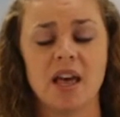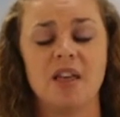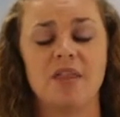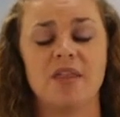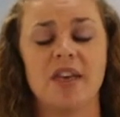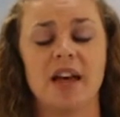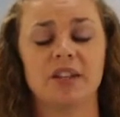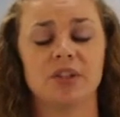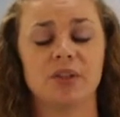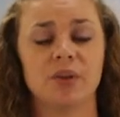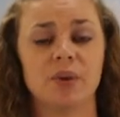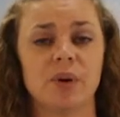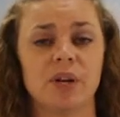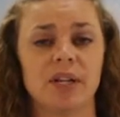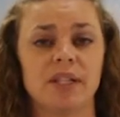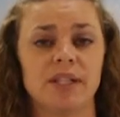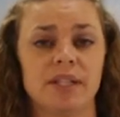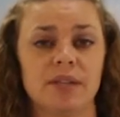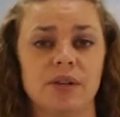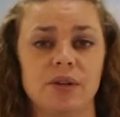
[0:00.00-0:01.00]
that's
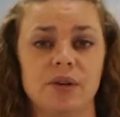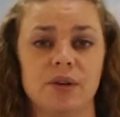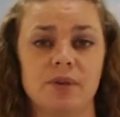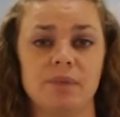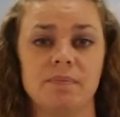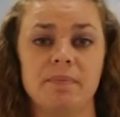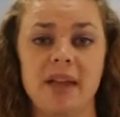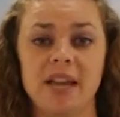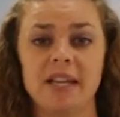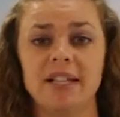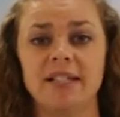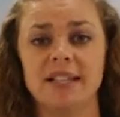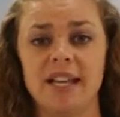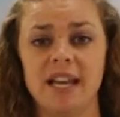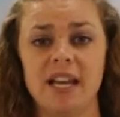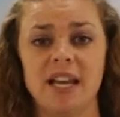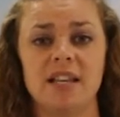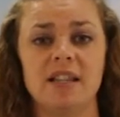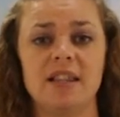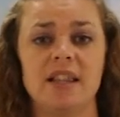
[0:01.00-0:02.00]
going to
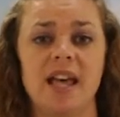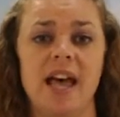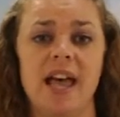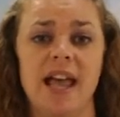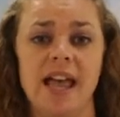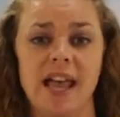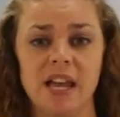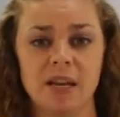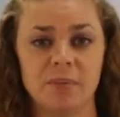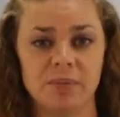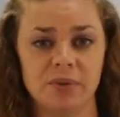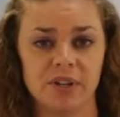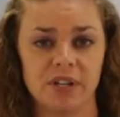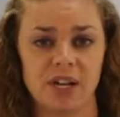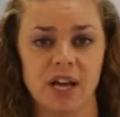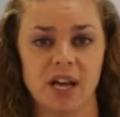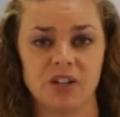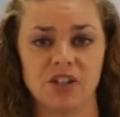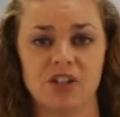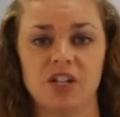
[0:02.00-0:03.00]
maintain that egg
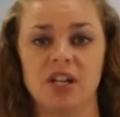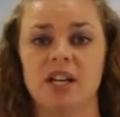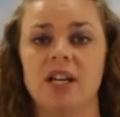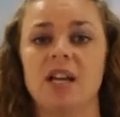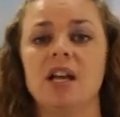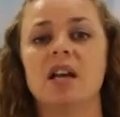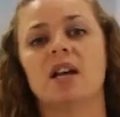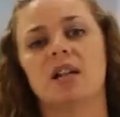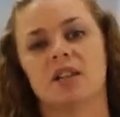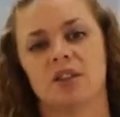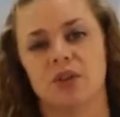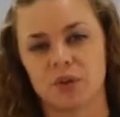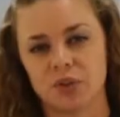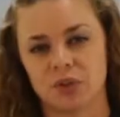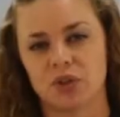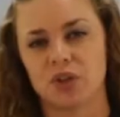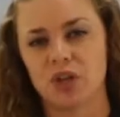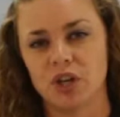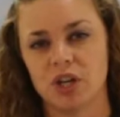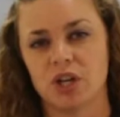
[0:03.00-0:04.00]
production,
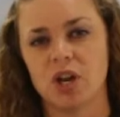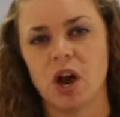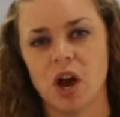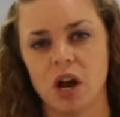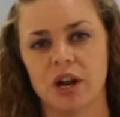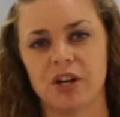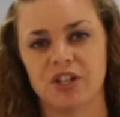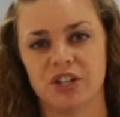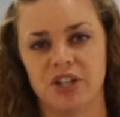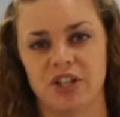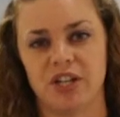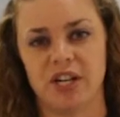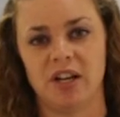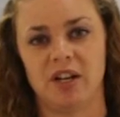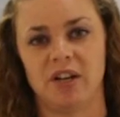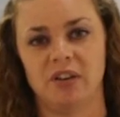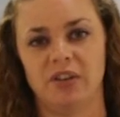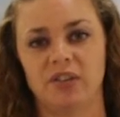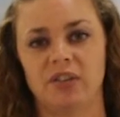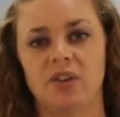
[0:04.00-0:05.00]
those good hard
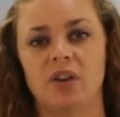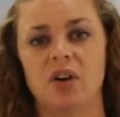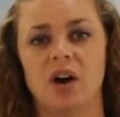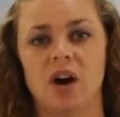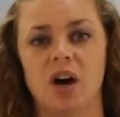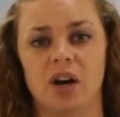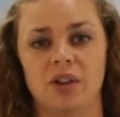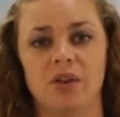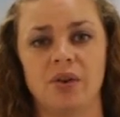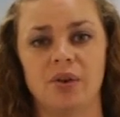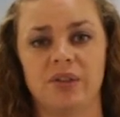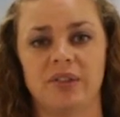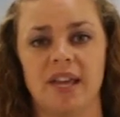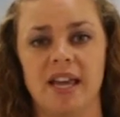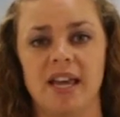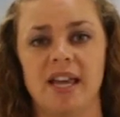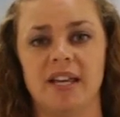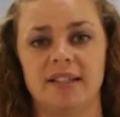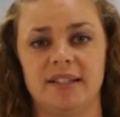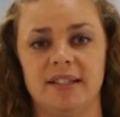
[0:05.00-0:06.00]
shells on those
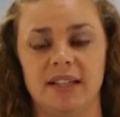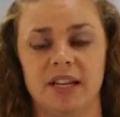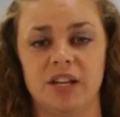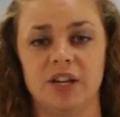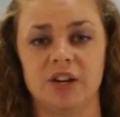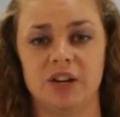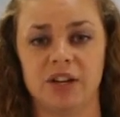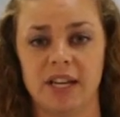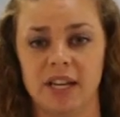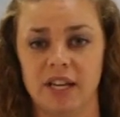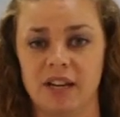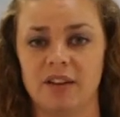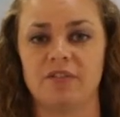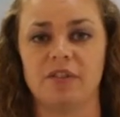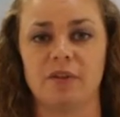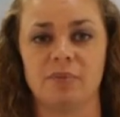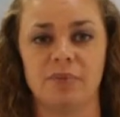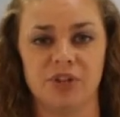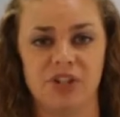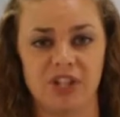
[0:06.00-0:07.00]
eggs that you're getting
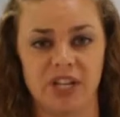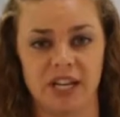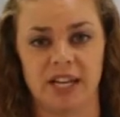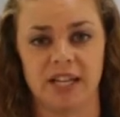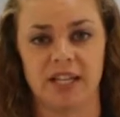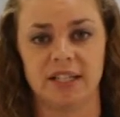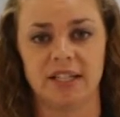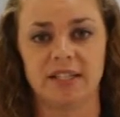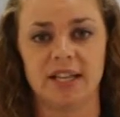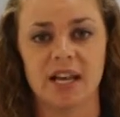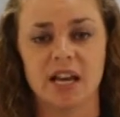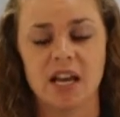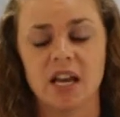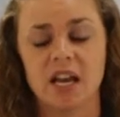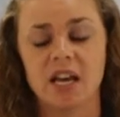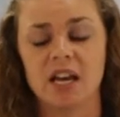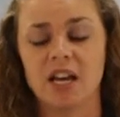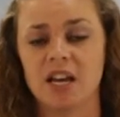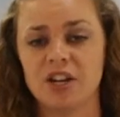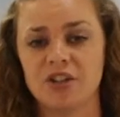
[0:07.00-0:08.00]
from your chickens.
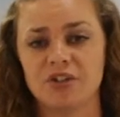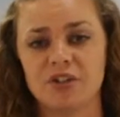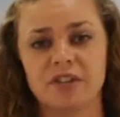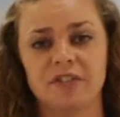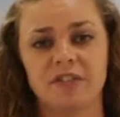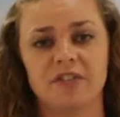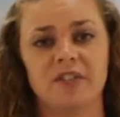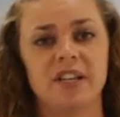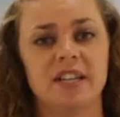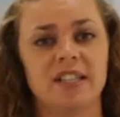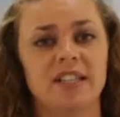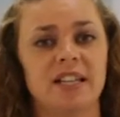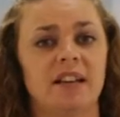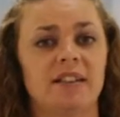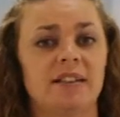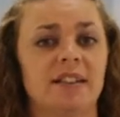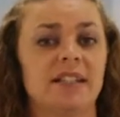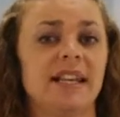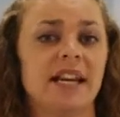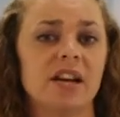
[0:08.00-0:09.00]
Country Feeds
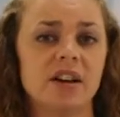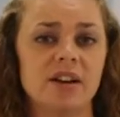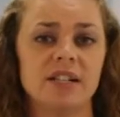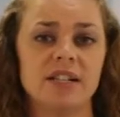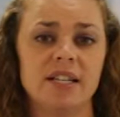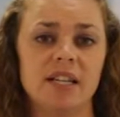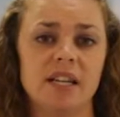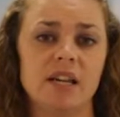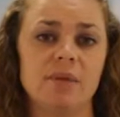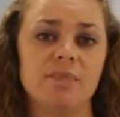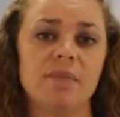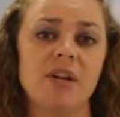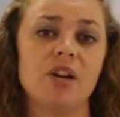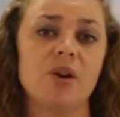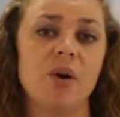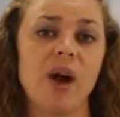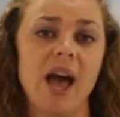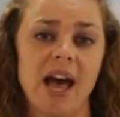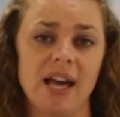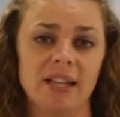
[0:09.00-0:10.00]
has guaranteed
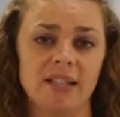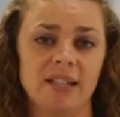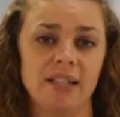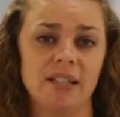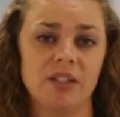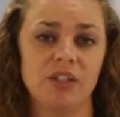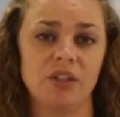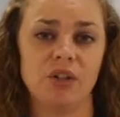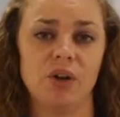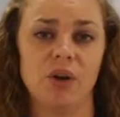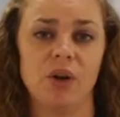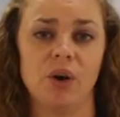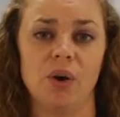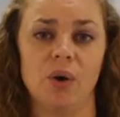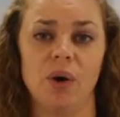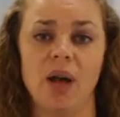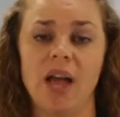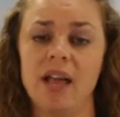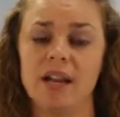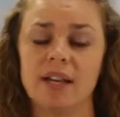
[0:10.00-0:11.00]
amino acids,
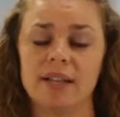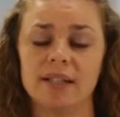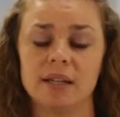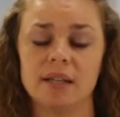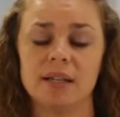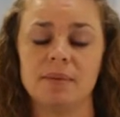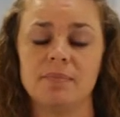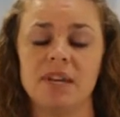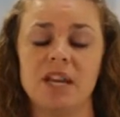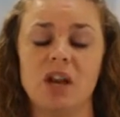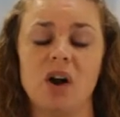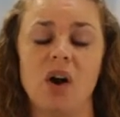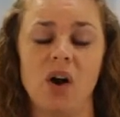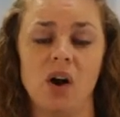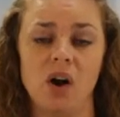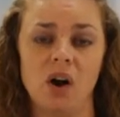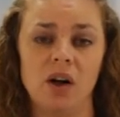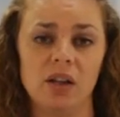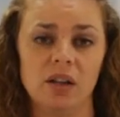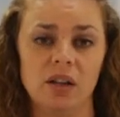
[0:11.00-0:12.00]
and it's going to meet
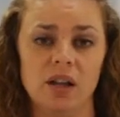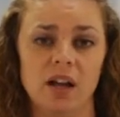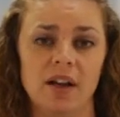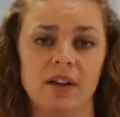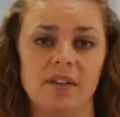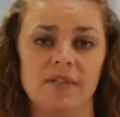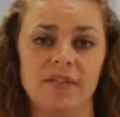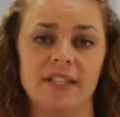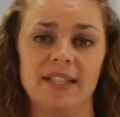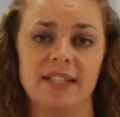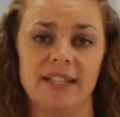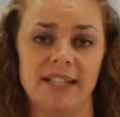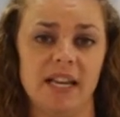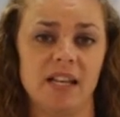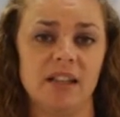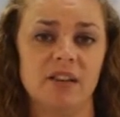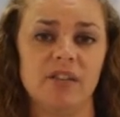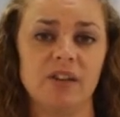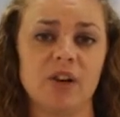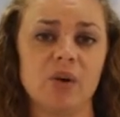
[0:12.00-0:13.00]
all of the
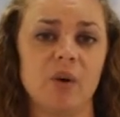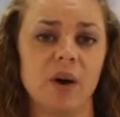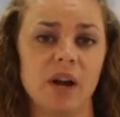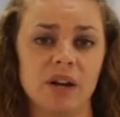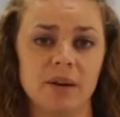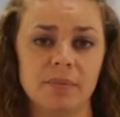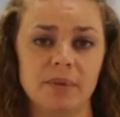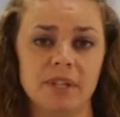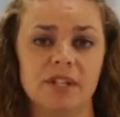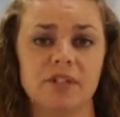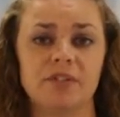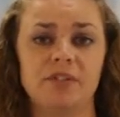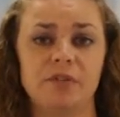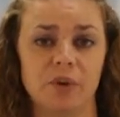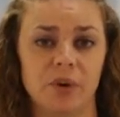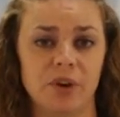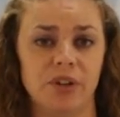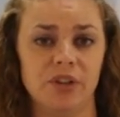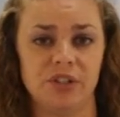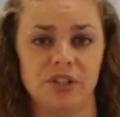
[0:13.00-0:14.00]
daily requirements
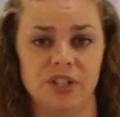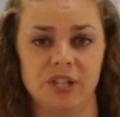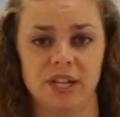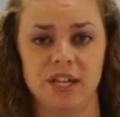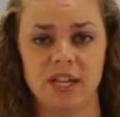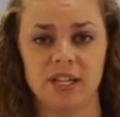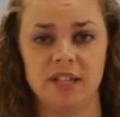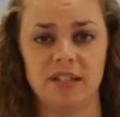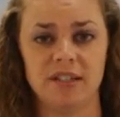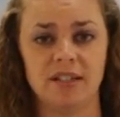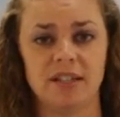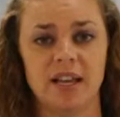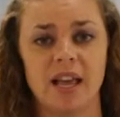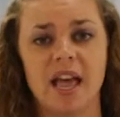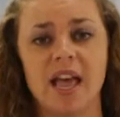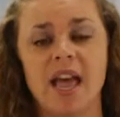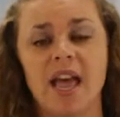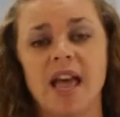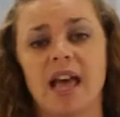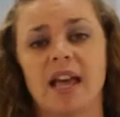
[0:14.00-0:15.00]
for your chickens
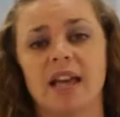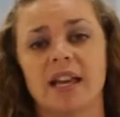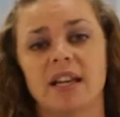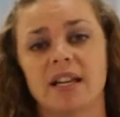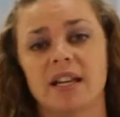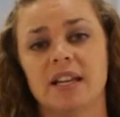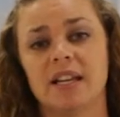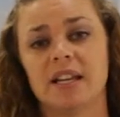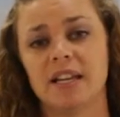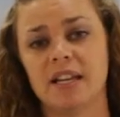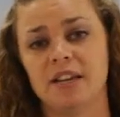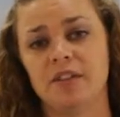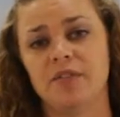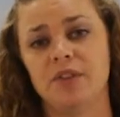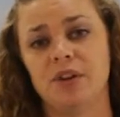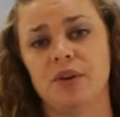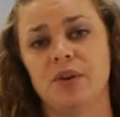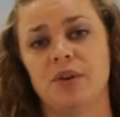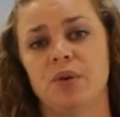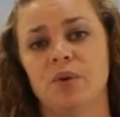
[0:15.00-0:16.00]
and going to give
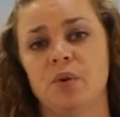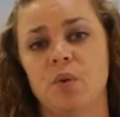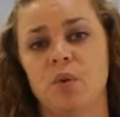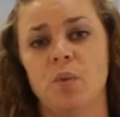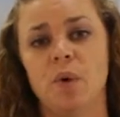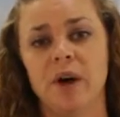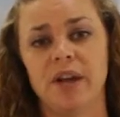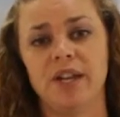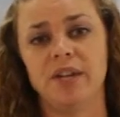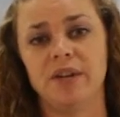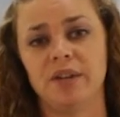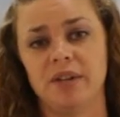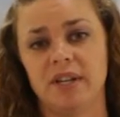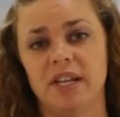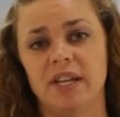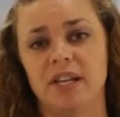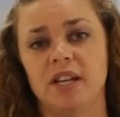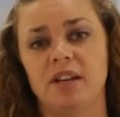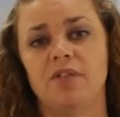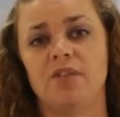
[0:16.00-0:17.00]
you what you
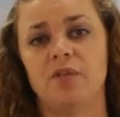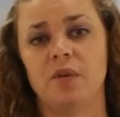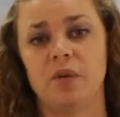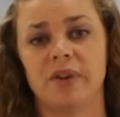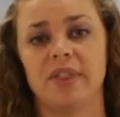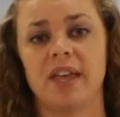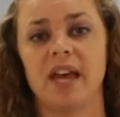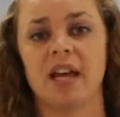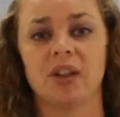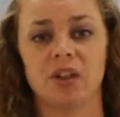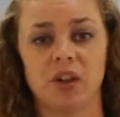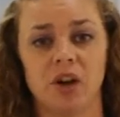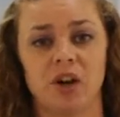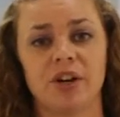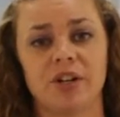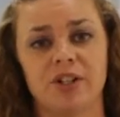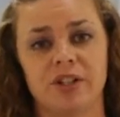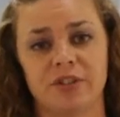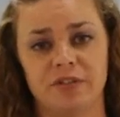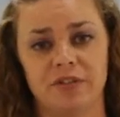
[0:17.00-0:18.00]
need for that
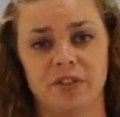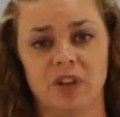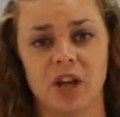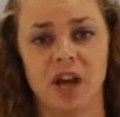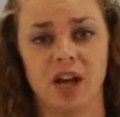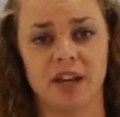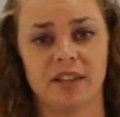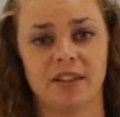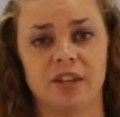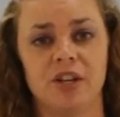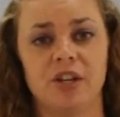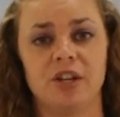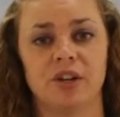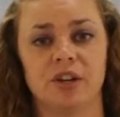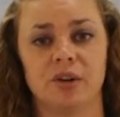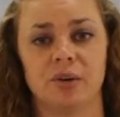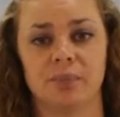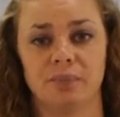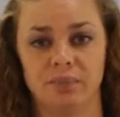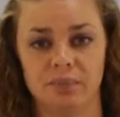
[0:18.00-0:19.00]
large flock that
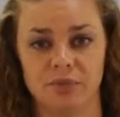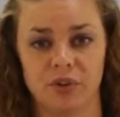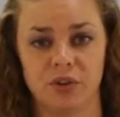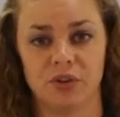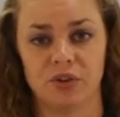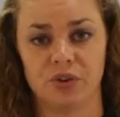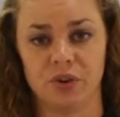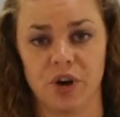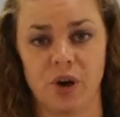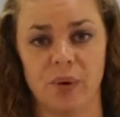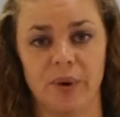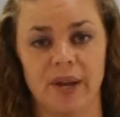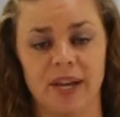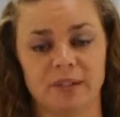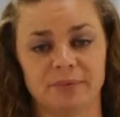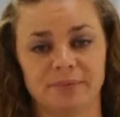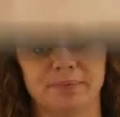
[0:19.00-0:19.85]
you're growing.